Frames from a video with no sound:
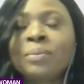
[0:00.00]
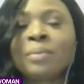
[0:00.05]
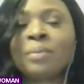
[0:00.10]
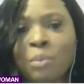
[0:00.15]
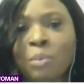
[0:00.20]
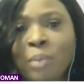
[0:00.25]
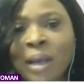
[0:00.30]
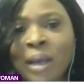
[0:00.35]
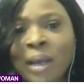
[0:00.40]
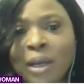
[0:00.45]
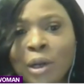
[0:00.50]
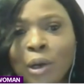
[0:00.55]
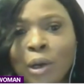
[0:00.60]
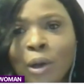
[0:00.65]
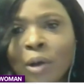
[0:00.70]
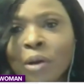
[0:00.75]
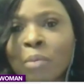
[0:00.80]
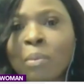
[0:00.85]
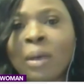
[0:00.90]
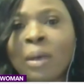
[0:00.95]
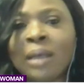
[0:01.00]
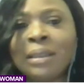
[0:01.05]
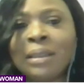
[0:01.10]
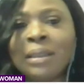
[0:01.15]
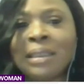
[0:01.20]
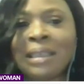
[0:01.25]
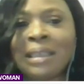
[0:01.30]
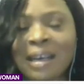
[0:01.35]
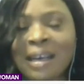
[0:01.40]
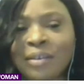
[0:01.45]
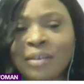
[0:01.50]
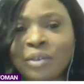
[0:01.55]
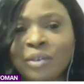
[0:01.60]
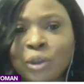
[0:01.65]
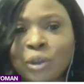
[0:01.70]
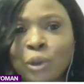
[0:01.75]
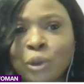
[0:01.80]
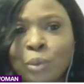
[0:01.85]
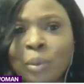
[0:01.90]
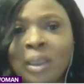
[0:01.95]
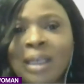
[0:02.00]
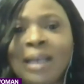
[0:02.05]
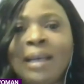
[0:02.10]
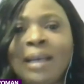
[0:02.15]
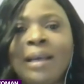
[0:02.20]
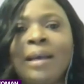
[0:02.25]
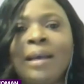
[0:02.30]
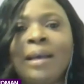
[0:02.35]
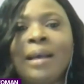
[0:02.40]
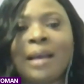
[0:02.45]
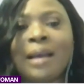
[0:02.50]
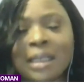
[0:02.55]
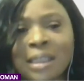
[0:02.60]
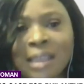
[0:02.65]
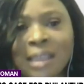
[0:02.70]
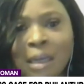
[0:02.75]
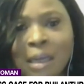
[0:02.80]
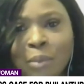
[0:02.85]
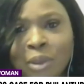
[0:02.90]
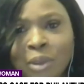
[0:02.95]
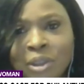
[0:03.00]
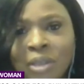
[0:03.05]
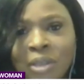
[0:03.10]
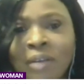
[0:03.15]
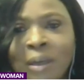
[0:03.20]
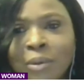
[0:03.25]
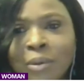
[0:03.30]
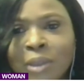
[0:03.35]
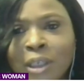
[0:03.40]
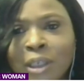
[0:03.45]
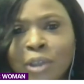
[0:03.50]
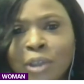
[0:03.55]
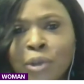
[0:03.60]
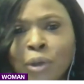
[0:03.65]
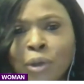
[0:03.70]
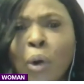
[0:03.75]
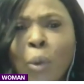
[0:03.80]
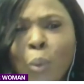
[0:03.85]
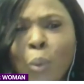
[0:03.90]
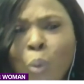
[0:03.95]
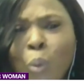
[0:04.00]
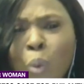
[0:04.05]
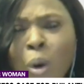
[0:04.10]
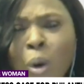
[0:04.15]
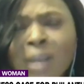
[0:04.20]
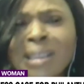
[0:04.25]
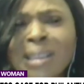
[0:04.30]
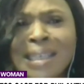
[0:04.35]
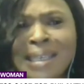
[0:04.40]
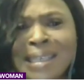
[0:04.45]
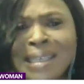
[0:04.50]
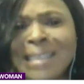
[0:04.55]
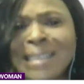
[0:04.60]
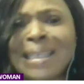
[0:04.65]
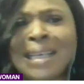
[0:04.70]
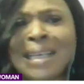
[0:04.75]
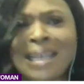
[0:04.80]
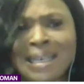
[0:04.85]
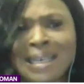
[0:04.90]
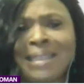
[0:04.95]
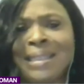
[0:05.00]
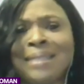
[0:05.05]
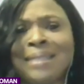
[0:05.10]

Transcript: made a lot of money, left U B A, established a foundation. What is it?